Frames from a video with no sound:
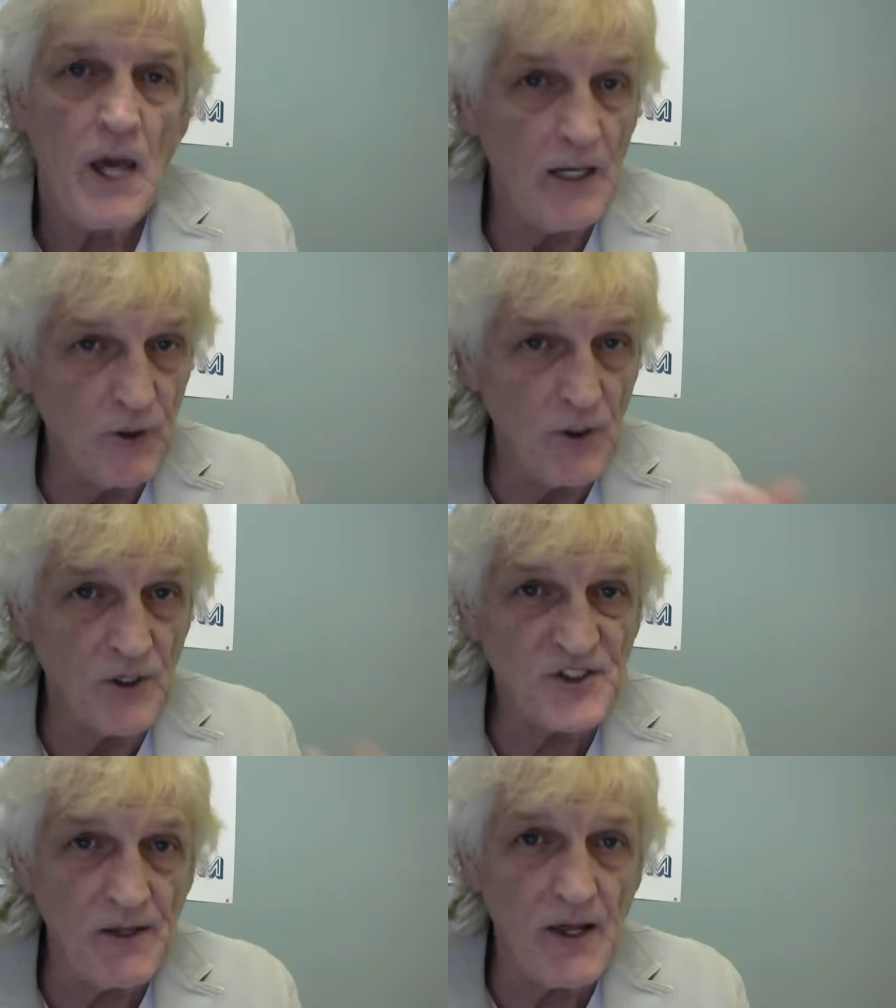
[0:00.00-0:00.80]
And you're going
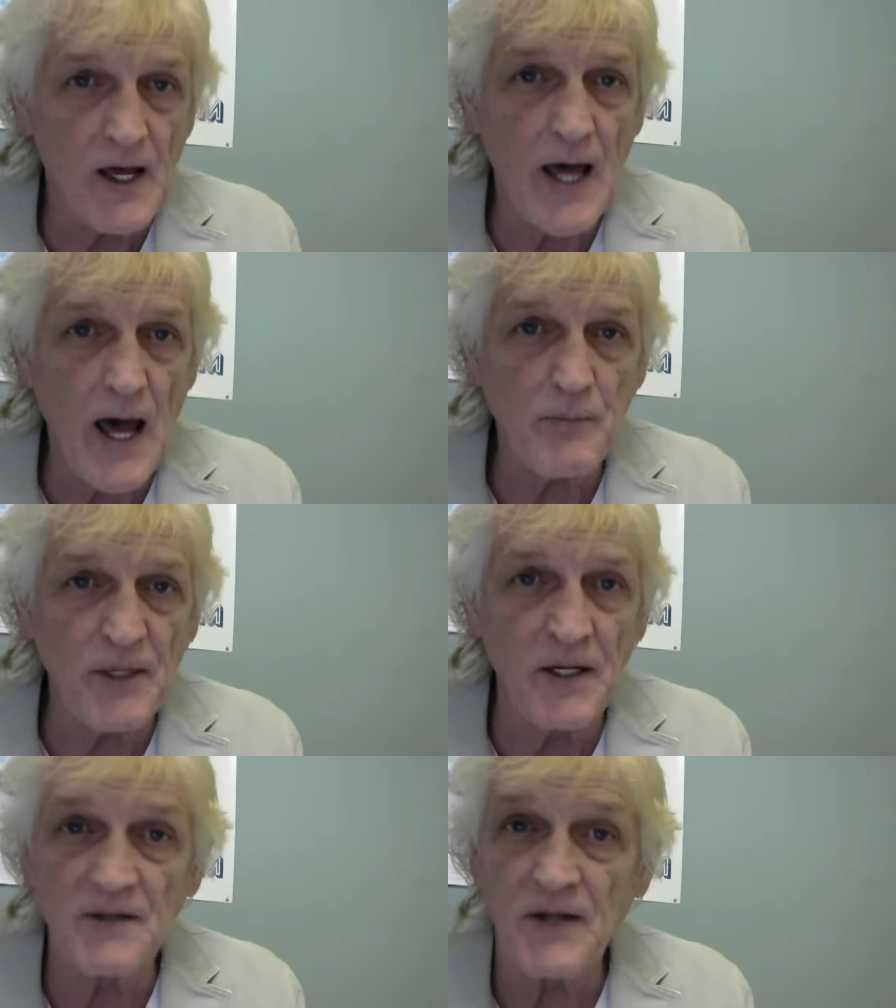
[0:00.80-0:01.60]
to see that
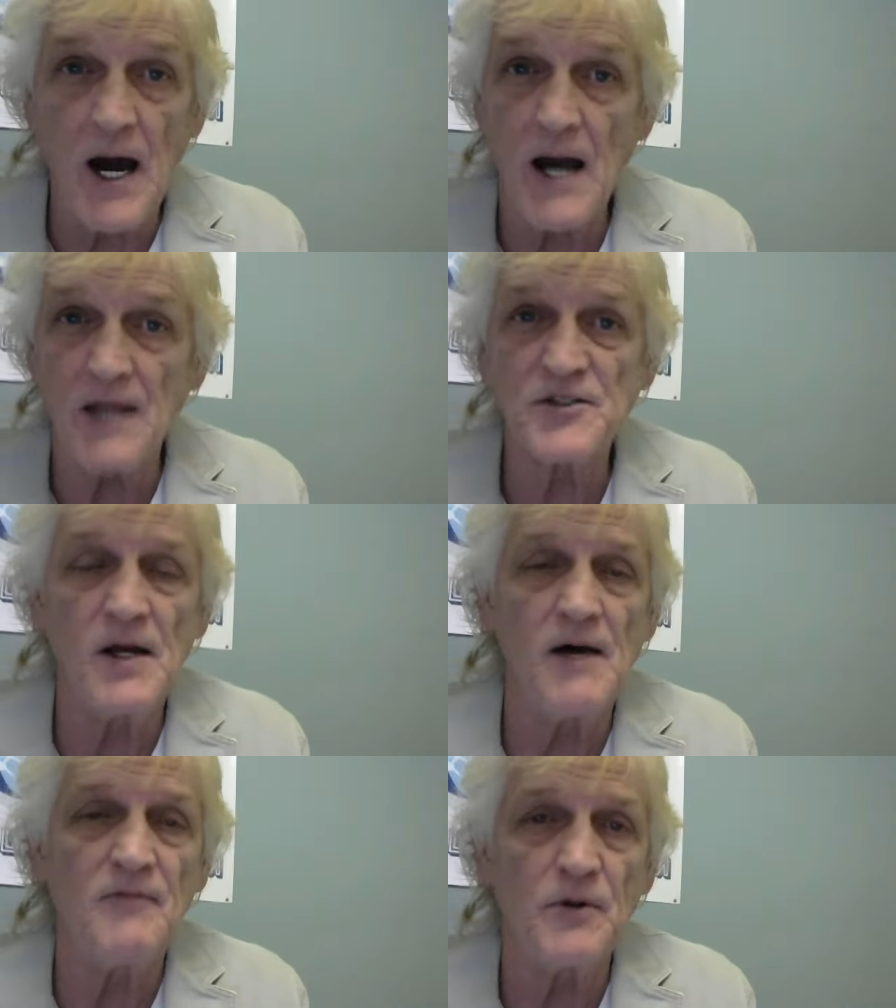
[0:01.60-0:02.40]
happening at the highest
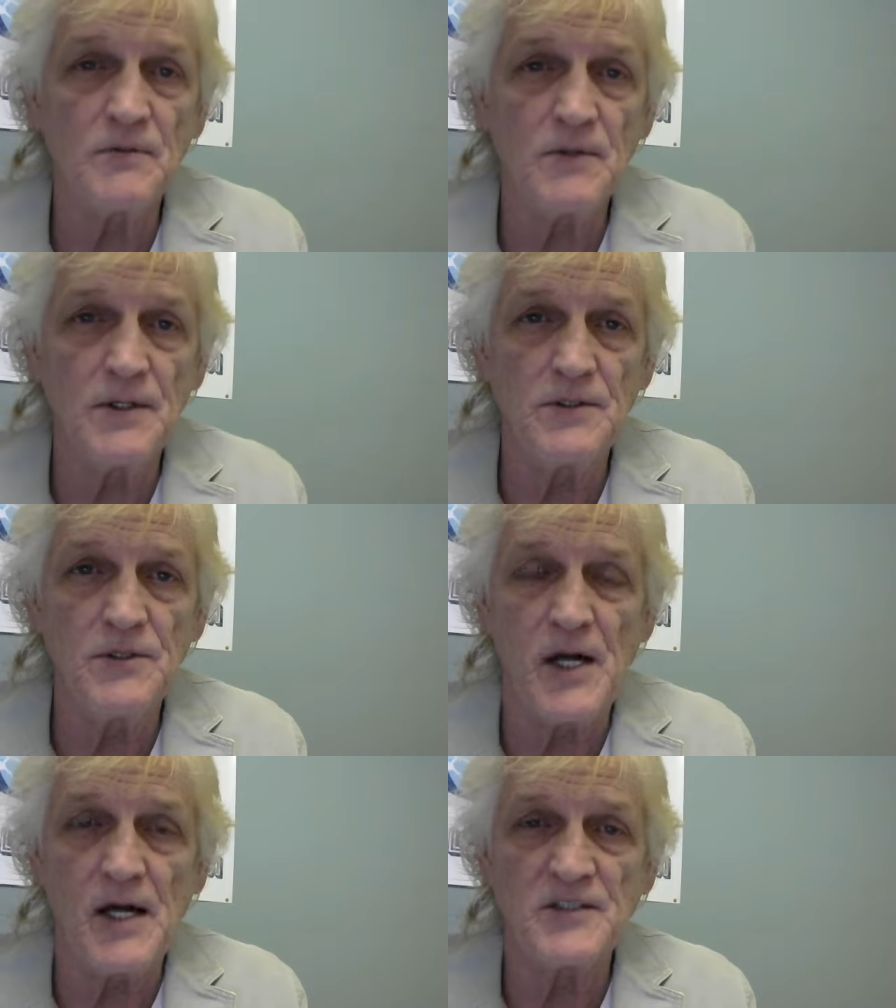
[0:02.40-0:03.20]
level in
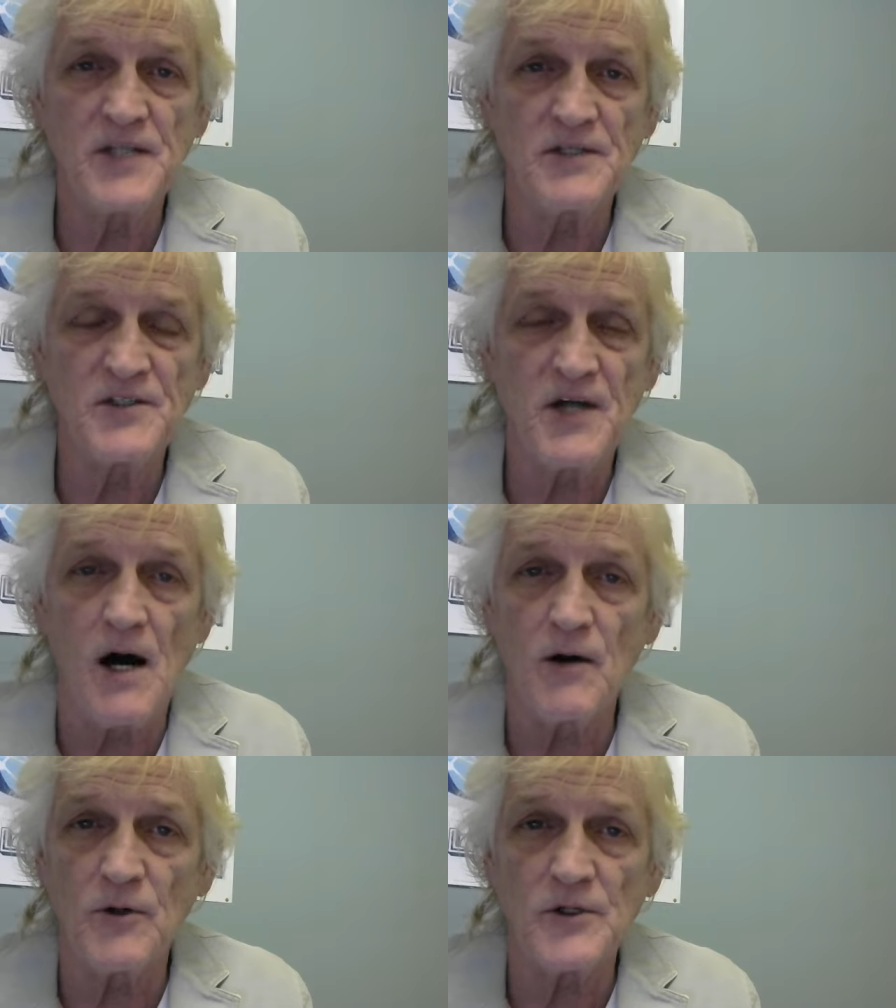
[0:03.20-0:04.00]
United States
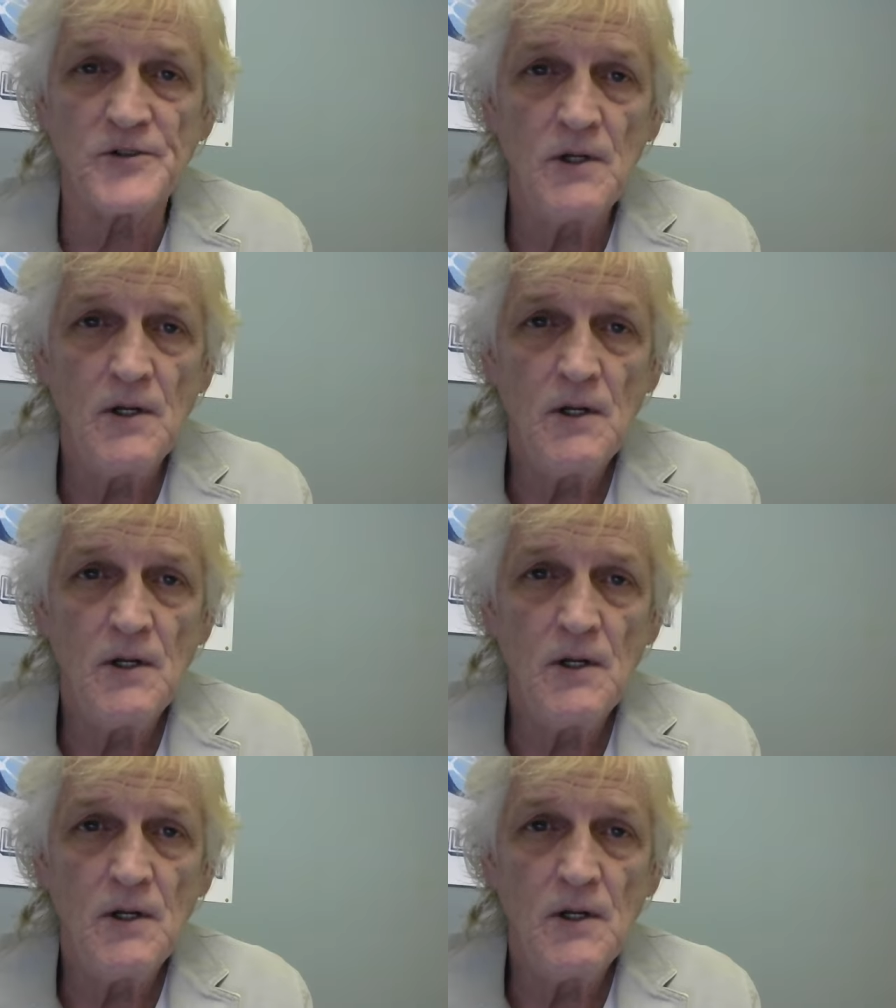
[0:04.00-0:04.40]
Congress.